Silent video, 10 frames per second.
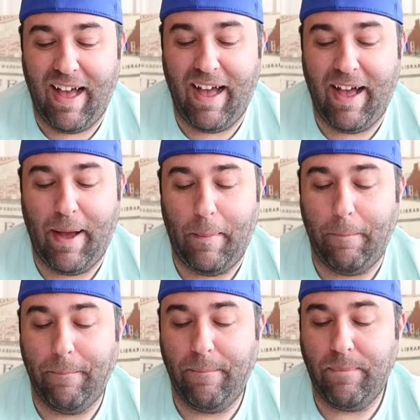
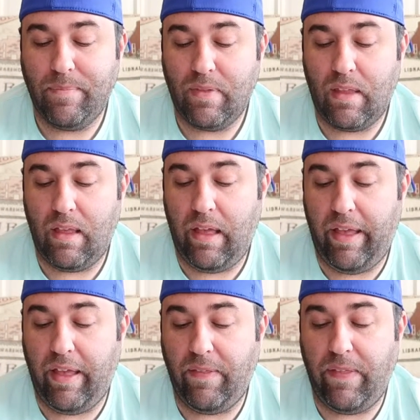um,
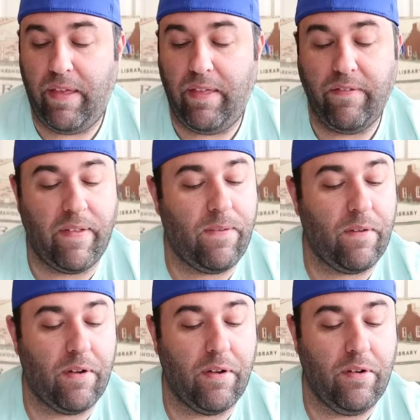and then lets
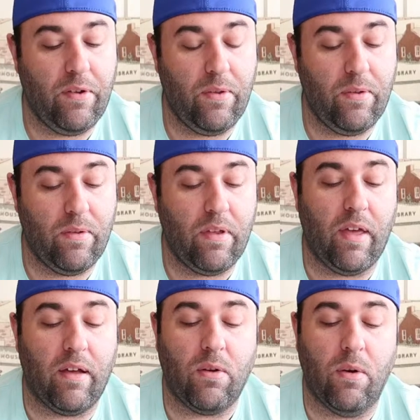her do,
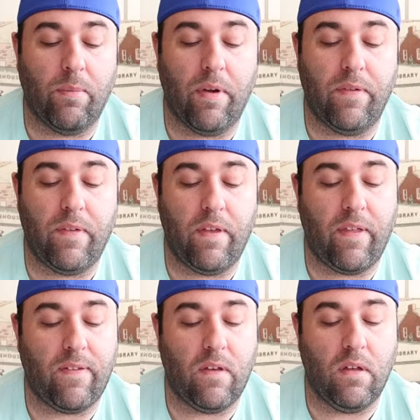yeah, cormorants. Yeah,
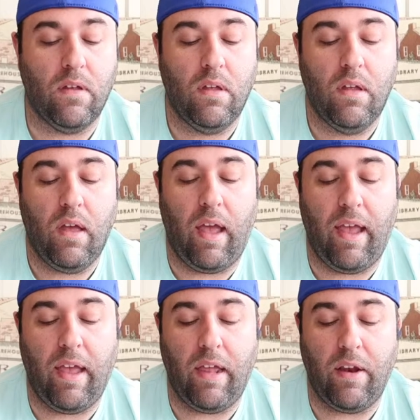that's it.
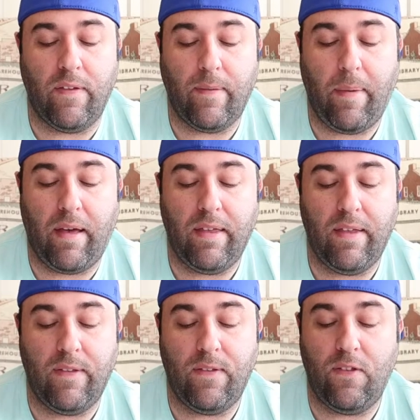And knows about
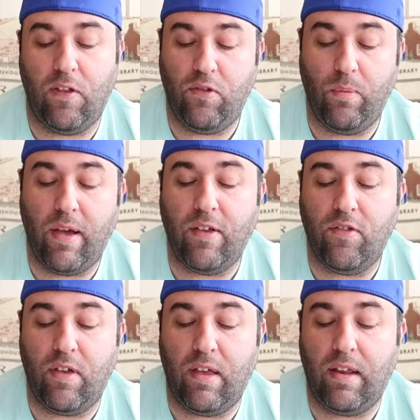his
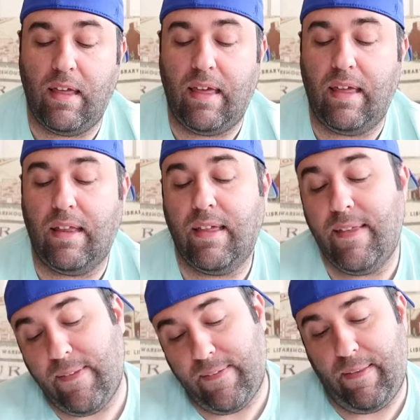situation and
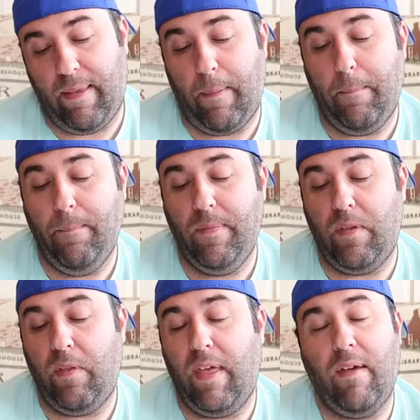kisses him.
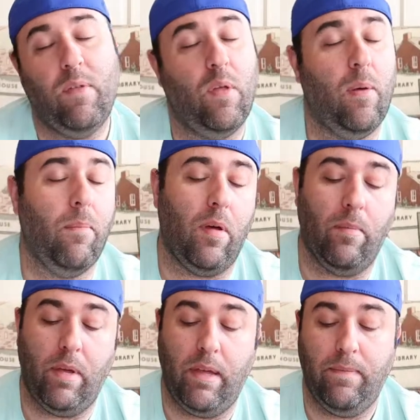So they have a little
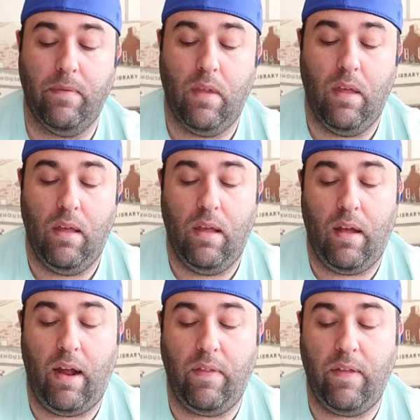moment.
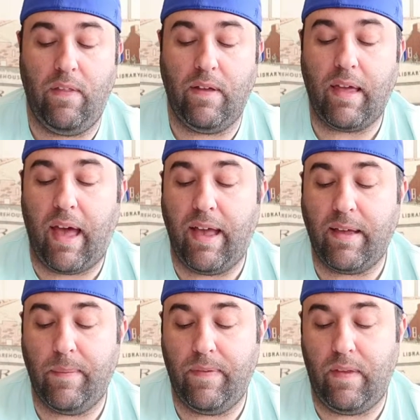And then the guy
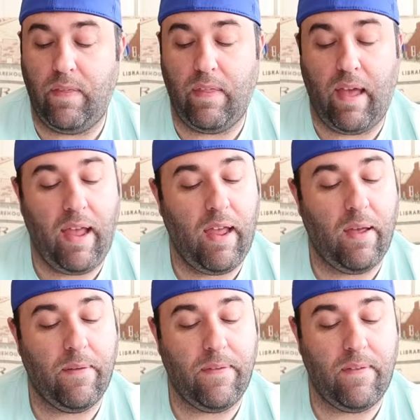comes in the
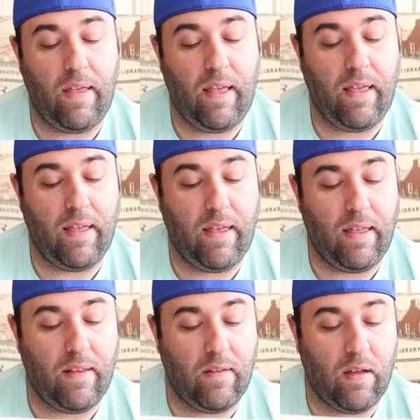house
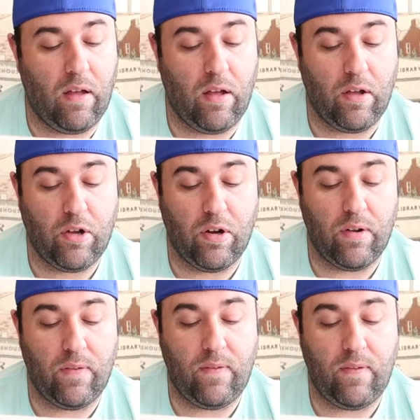and uh,
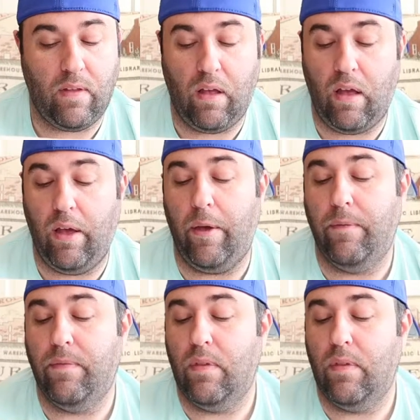Gertz, uh,